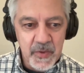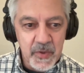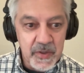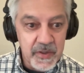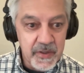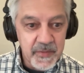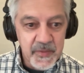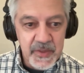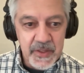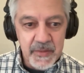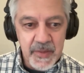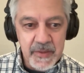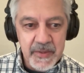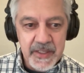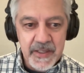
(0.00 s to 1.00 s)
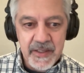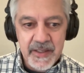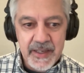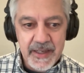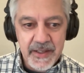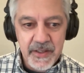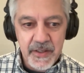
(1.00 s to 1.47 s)
or maybe it's a
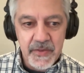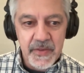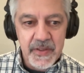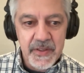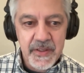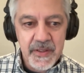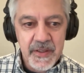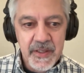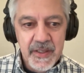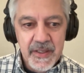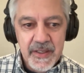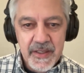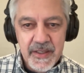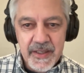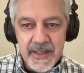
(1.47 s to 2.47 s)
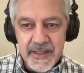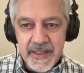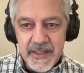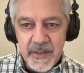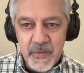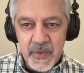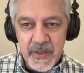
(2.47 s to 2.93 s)
SaaS service I
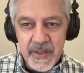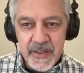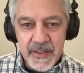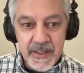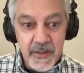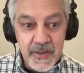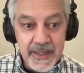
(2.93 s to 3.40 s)
need to run.